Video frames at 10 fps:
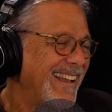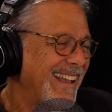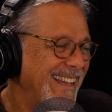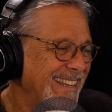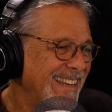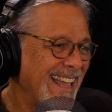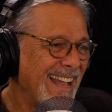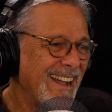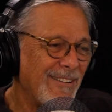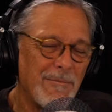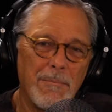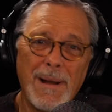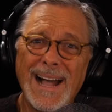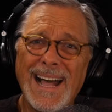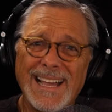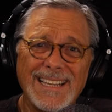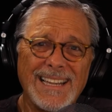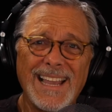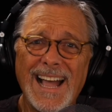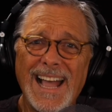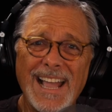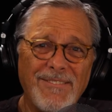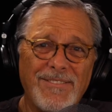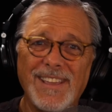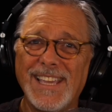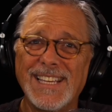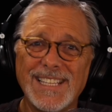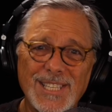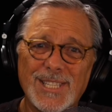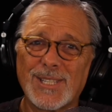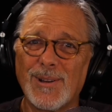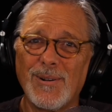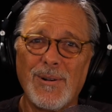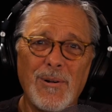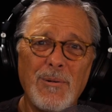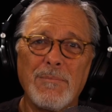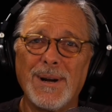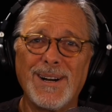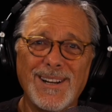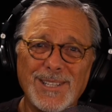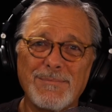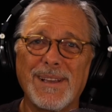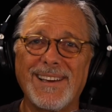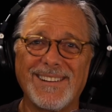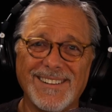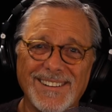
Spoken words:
And now my life is so much better.